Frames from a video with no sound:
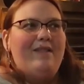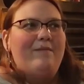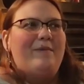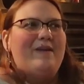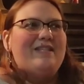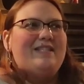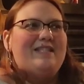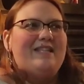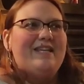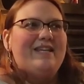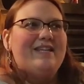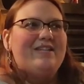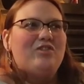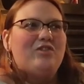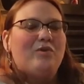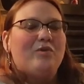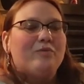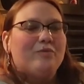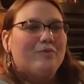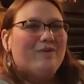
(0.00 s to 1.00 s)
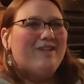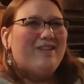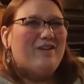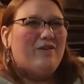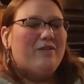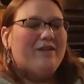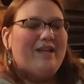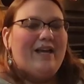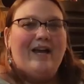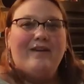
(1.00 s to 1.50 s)
And the best thing is you
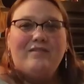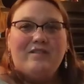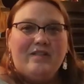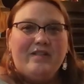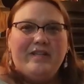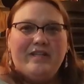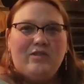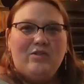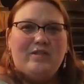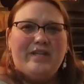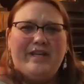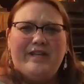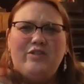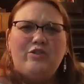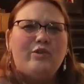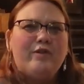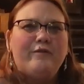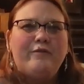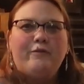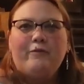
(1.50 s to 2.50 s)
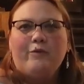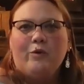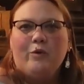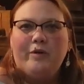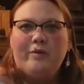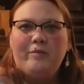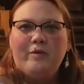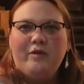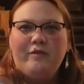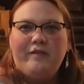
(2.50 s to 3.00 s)
really only have to, like you said, do the
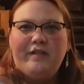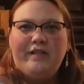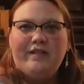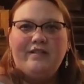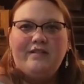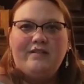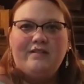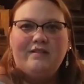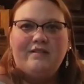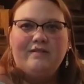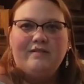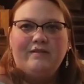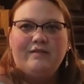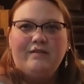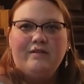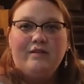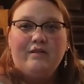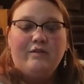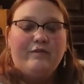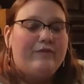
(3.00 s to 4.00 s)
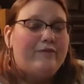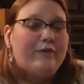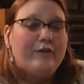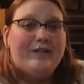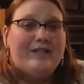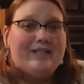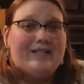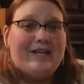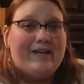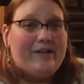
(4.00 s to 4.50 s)
four movies mm -hmm. for
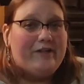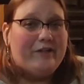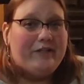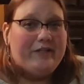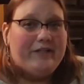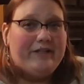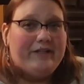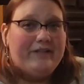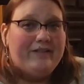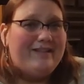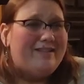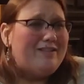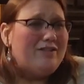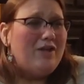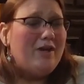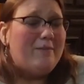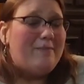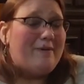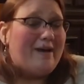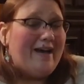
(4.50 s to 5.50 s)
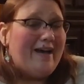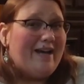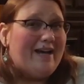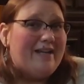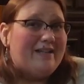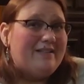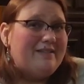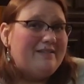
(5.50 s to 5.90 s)
an entire year. That's not bad.